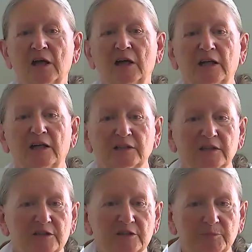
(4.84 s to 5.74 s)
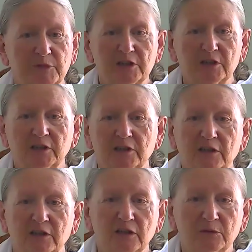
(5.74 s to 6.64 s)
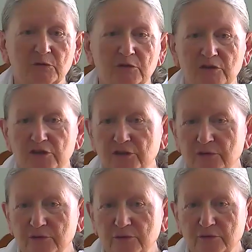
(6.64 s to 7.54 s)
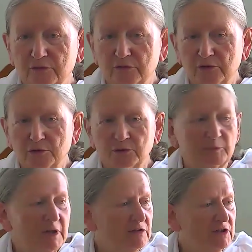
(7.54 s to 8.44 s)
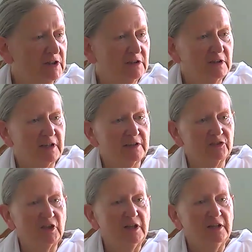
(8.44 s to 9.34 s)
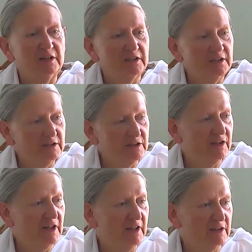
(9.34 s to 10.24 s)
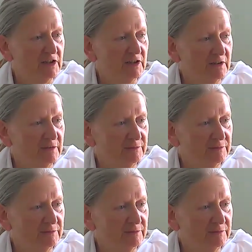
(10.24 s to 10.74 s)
And especially I want to talk about it as interaction.